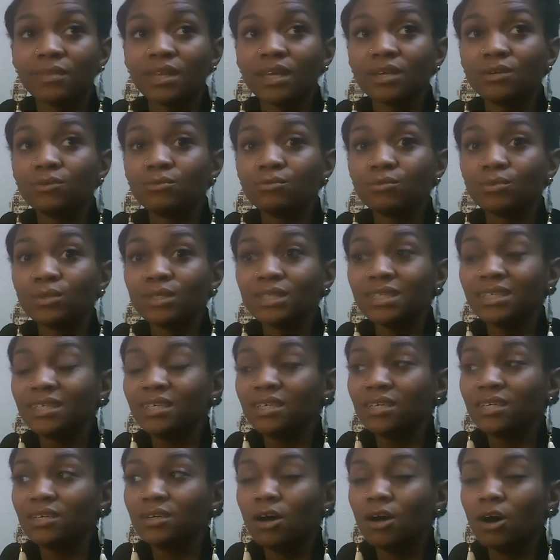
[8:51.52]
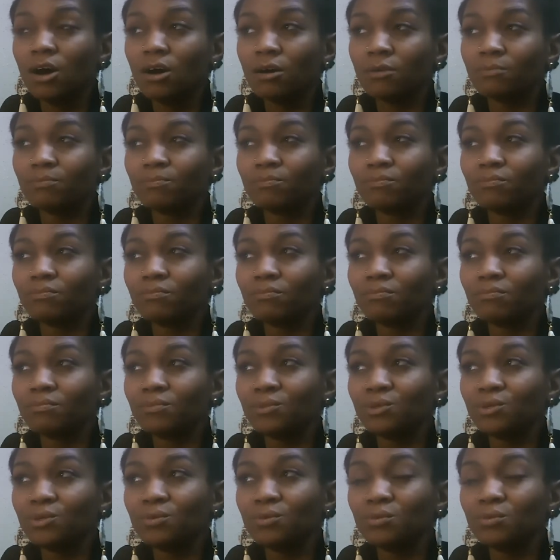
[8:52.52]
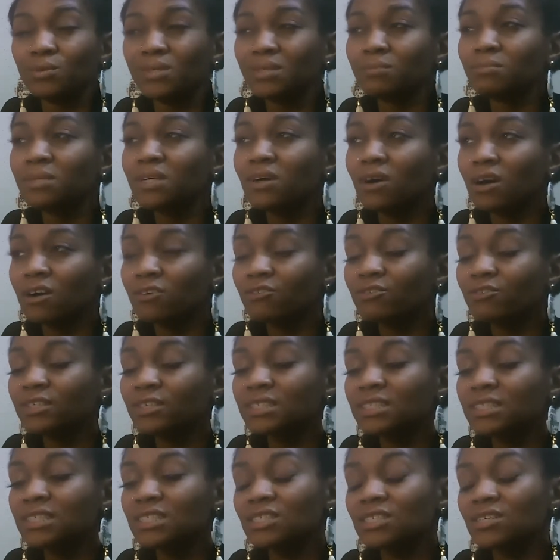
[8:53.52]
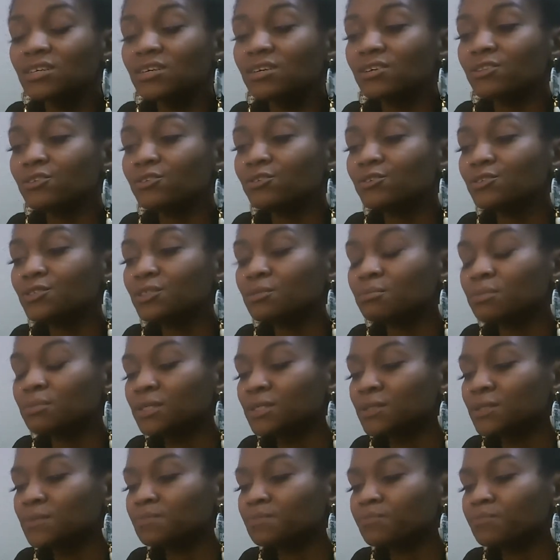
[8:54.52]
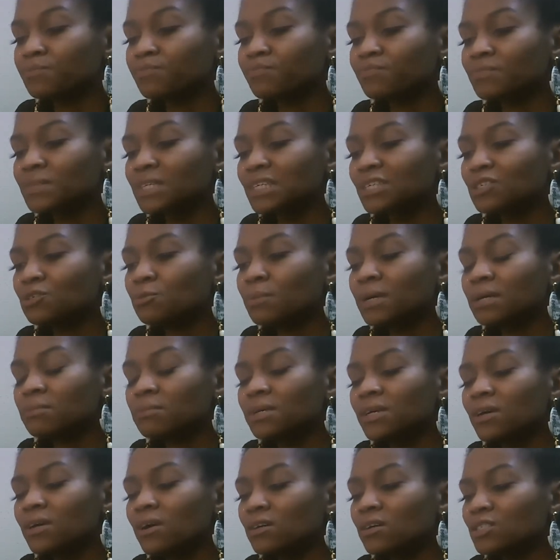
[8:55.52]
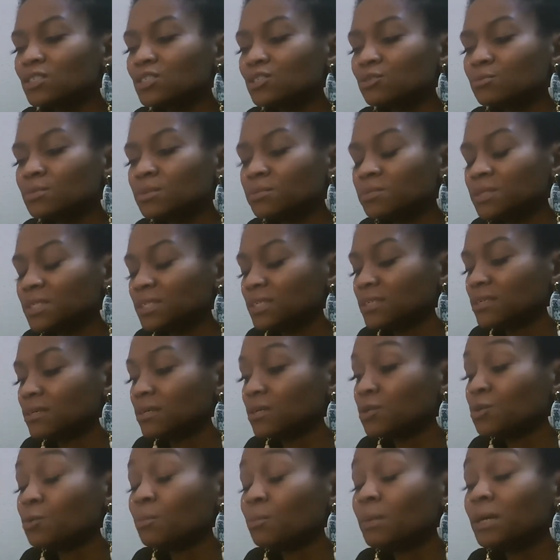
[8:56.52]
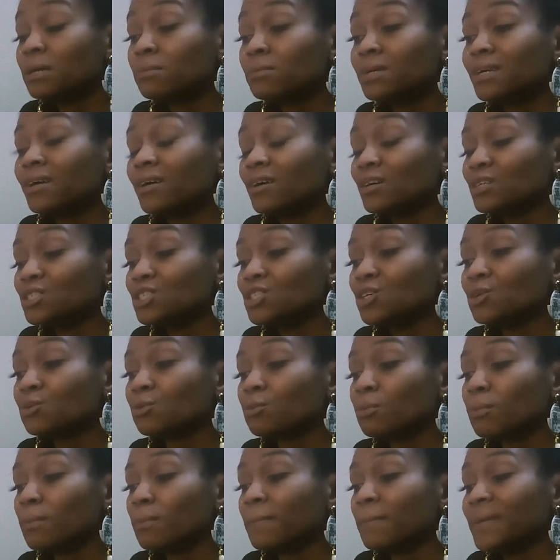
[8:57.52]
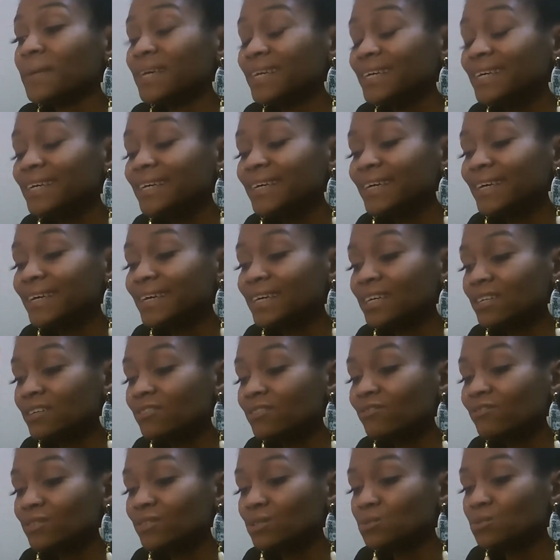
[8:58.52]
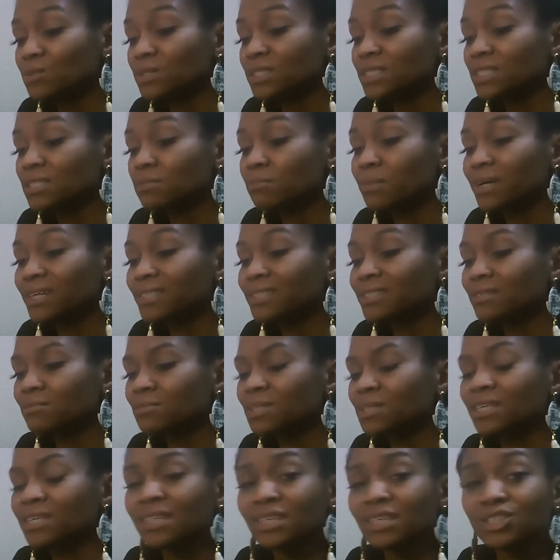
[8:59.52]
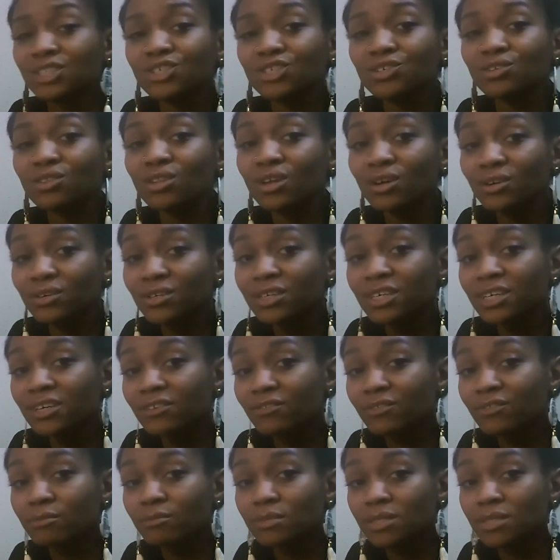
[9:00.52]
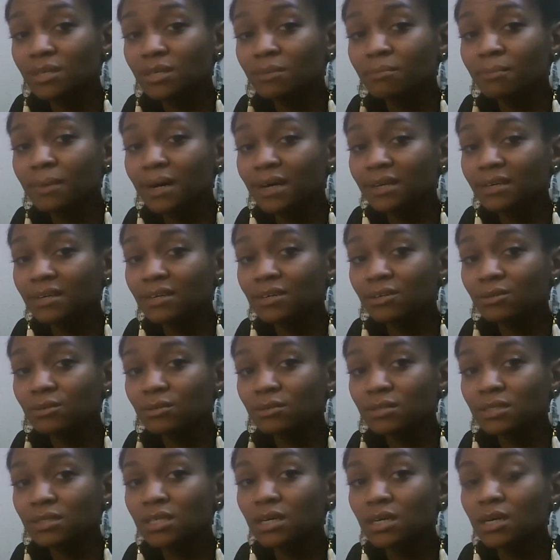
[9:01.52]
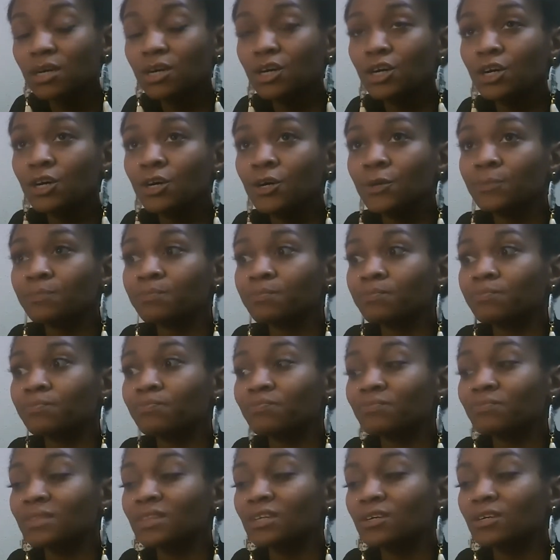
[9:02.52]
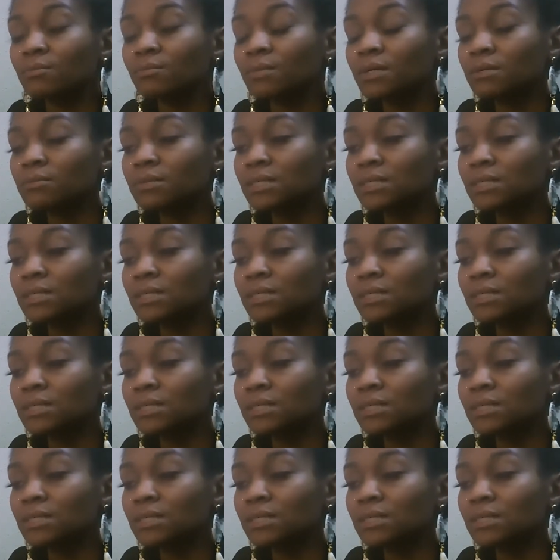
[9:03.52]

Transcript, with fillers: and really you can be offering this to others, but you may be also being you may be also being influenced by something that you're learning from somebody else there may